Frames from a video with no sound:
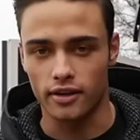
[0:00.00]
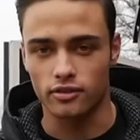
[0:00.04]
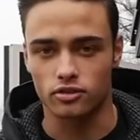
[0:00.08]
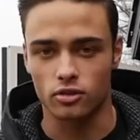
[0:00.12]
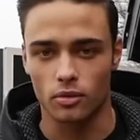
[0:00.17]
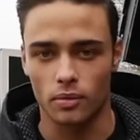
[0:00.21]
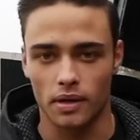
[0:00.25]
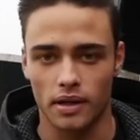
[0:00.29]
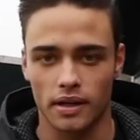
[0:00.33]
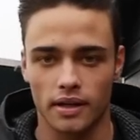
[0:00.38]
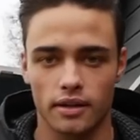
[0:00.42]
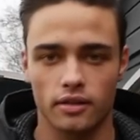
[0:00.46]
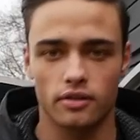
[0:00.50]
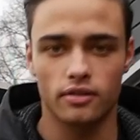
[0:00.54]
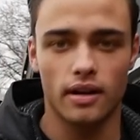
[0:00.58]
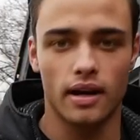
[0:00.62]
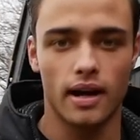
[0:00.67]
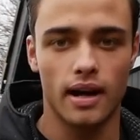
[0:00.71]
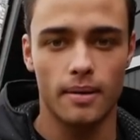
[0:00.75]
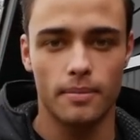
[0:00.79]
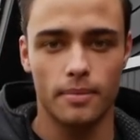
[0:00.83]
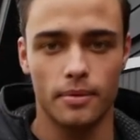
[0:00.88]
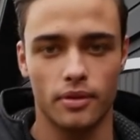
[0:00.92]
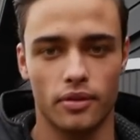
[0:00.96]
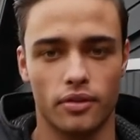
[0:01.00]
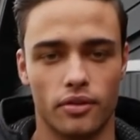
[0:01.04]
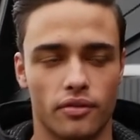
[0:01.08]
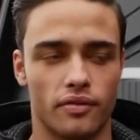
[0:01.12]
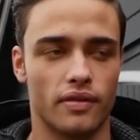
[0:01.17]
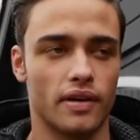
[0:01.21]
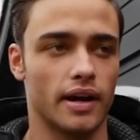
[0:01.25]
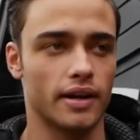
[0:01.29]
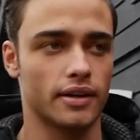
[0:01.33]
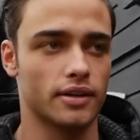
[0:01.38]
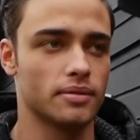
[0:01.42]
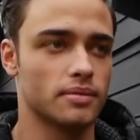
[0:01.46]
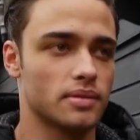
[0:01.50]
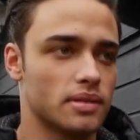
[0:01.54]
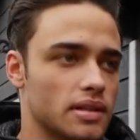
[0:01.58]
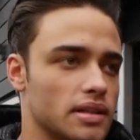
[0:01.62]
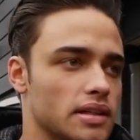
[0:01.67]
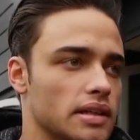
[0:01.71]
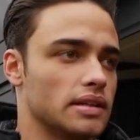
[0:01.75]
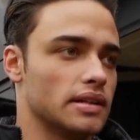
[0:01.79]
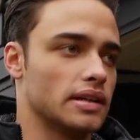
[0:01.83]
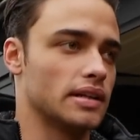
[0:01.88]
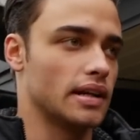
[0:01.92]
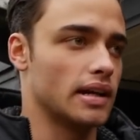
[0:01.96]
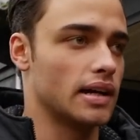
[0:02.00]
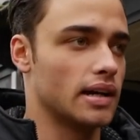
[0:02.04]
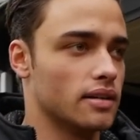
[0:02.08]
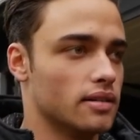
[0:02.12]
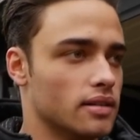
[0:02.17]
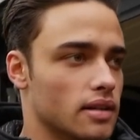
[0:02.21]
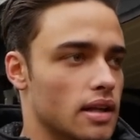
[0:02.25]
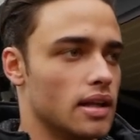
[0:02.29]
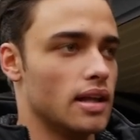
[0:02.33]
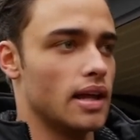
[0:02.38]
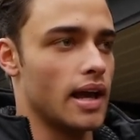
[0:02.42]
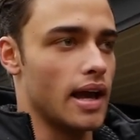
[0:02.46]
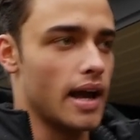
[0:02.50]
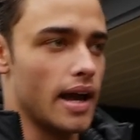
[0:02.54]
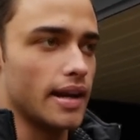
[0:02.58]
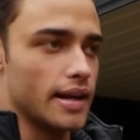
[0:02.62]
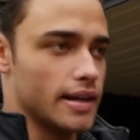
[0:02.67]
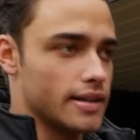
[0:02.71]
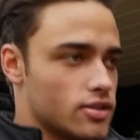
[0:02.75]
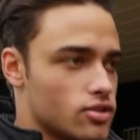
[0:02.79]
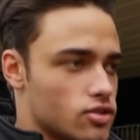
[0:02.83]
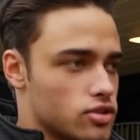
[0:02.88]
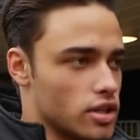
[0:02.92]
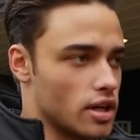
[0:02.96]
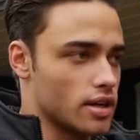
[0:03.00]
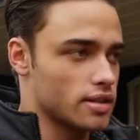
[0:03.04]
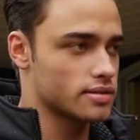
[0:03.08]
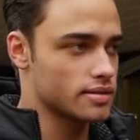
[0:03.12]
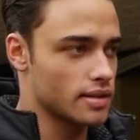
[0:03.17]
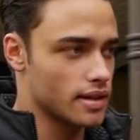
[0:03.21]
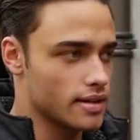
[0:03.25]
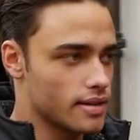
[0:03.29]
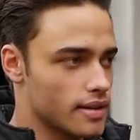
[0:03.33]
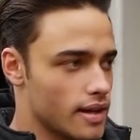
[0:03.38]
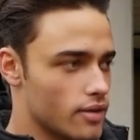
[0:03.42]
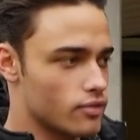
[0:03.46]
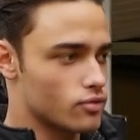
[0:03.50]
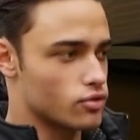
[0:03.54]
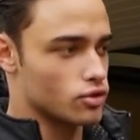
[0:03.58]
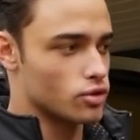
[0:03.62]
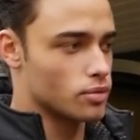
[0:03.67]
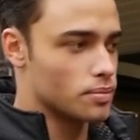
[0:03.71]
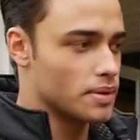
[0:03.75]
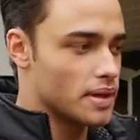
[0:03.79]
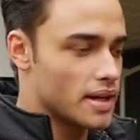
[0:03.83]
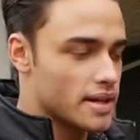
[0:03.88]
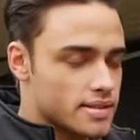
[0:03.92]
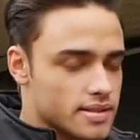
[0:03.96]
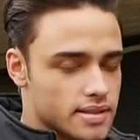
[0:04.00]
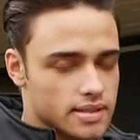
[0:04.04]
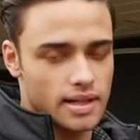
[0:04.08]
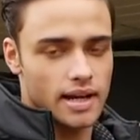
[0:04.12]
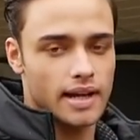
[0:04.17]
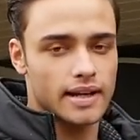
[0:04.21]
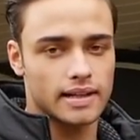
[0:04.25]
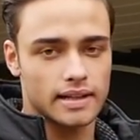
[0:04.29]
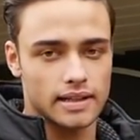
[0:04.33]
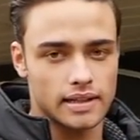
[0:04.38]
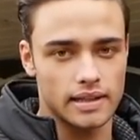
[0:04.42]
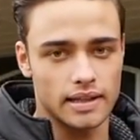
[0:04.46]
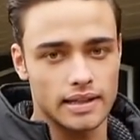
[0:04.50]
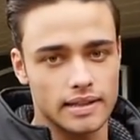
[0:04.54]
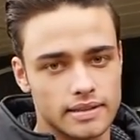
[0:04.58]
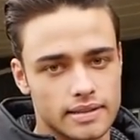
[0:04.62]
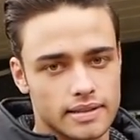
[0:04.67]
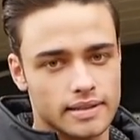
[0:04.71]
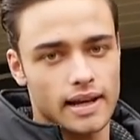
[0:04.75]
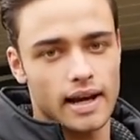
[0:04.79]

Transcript: Okay, so we're gonna grab the vacuum cleaner now, and it's just in that room Yes and I cleaned.